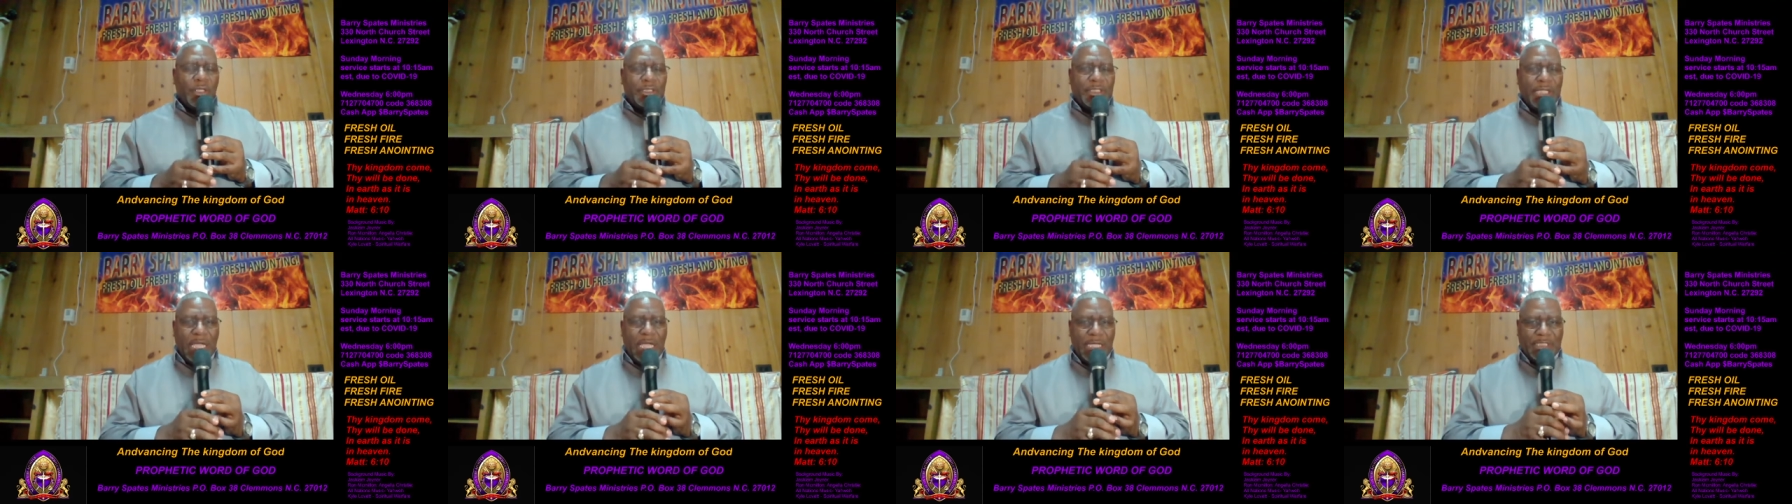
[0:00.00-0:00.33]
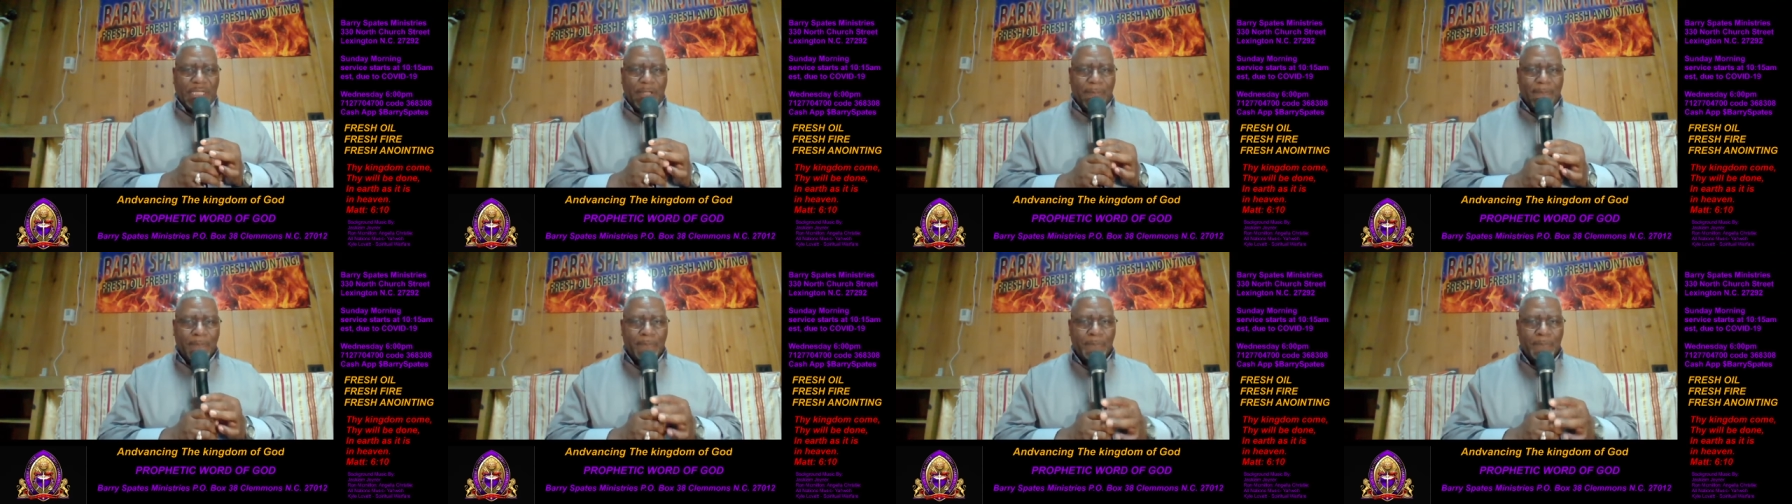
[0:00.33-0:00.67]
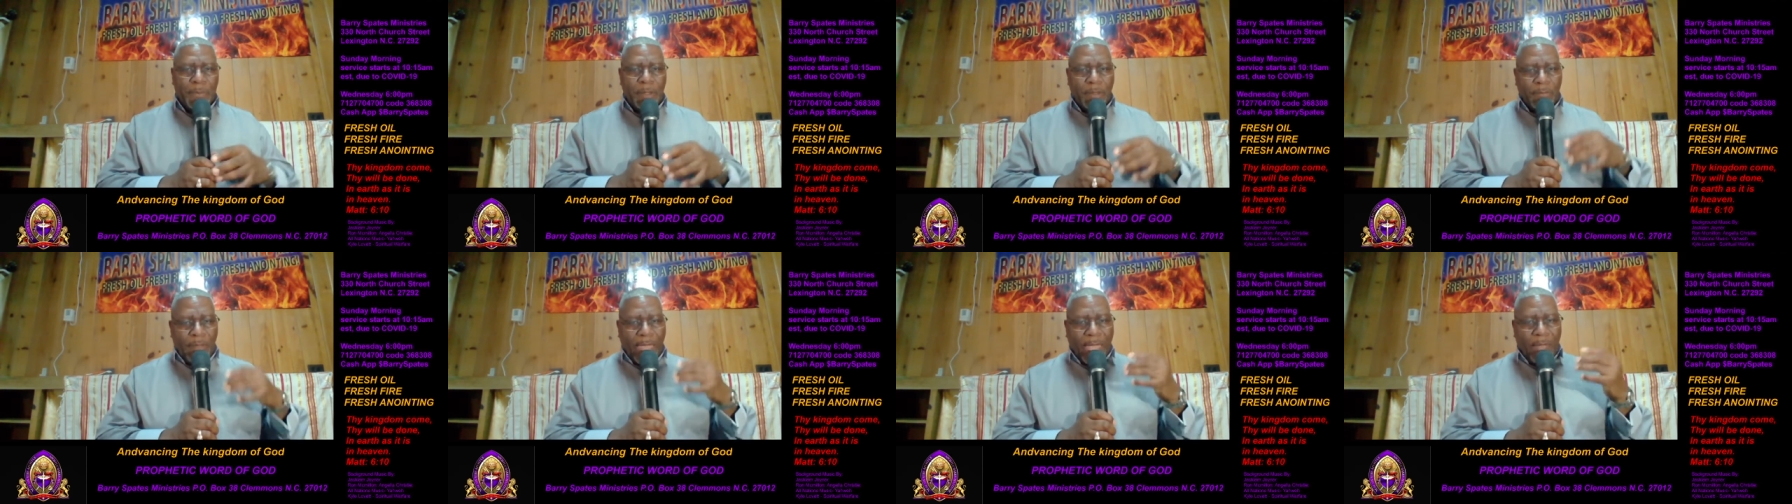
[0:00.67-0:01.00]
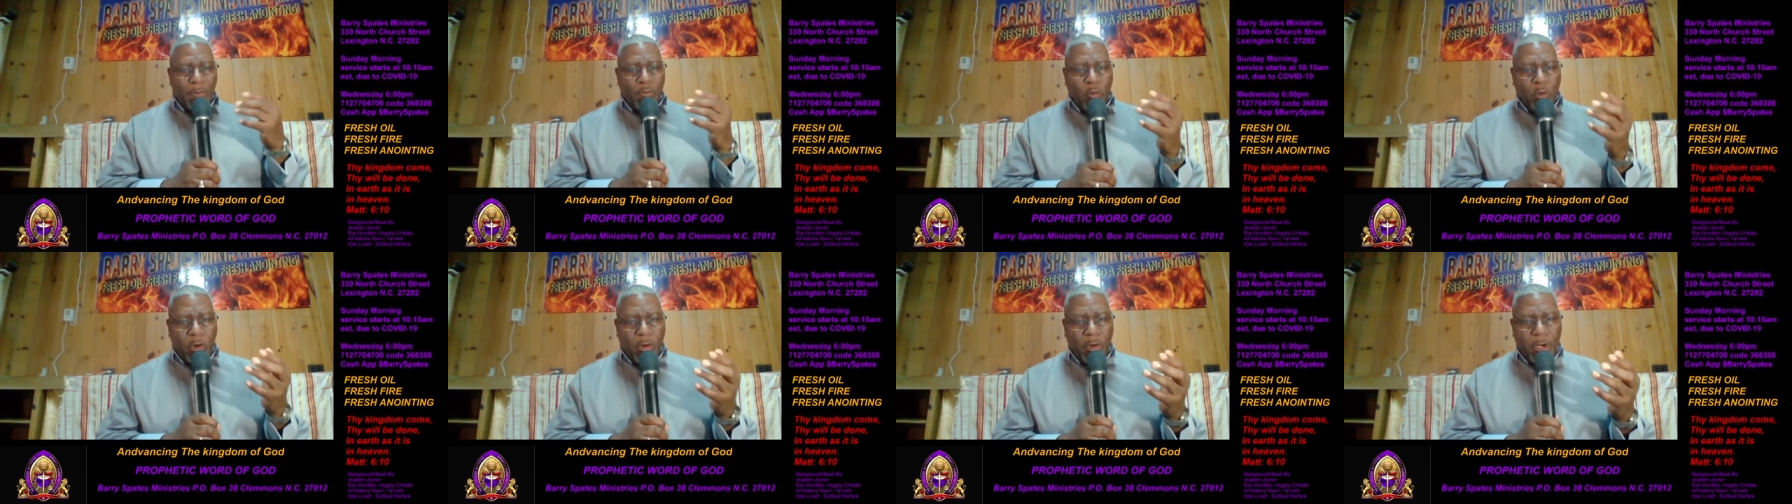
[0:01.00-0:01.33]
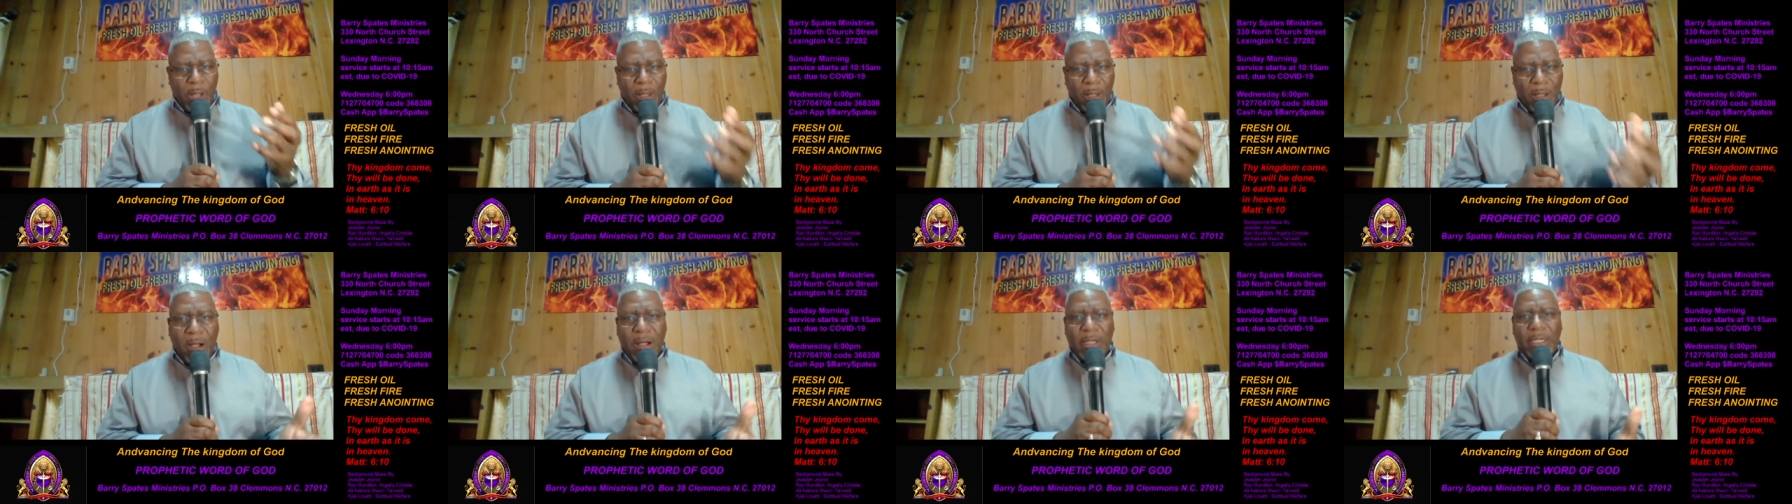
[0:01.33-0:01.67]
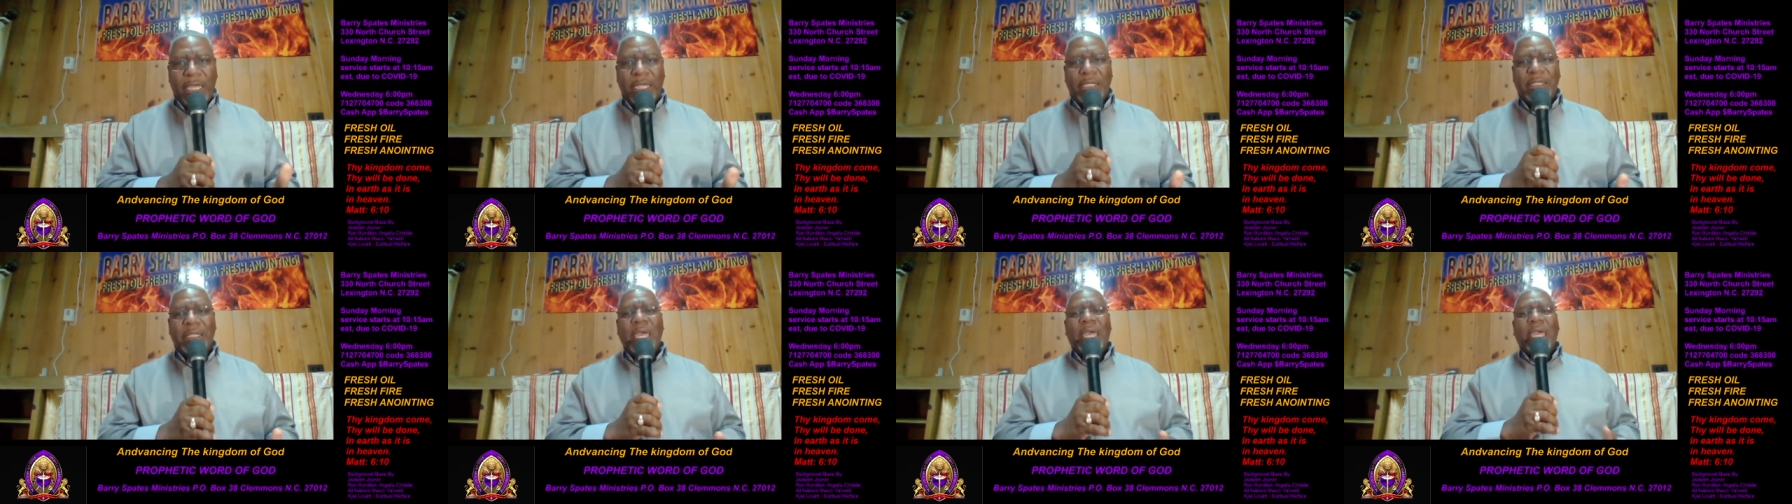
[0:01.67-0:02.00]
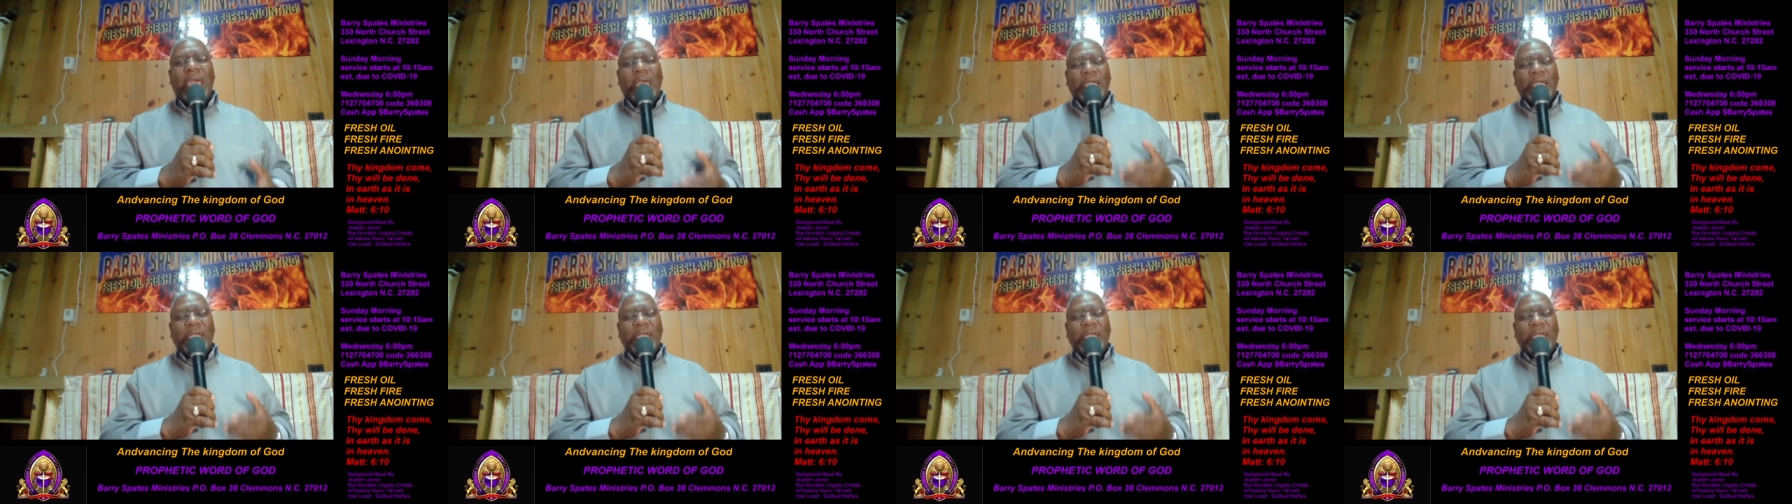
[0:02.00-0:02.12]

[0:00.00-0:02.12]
attention. That word hearken,